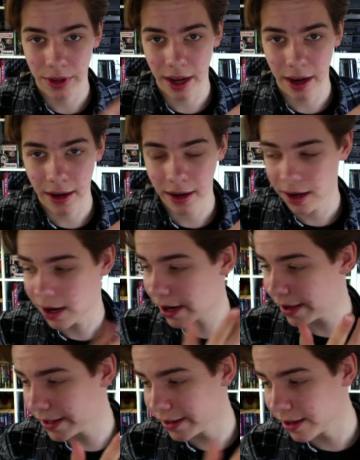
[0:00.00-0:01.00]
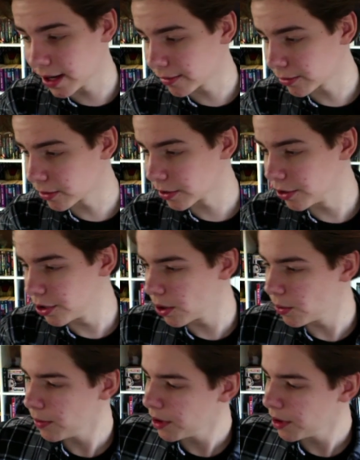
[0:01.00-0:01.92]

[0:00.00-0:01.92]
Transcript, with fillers: there, I never know.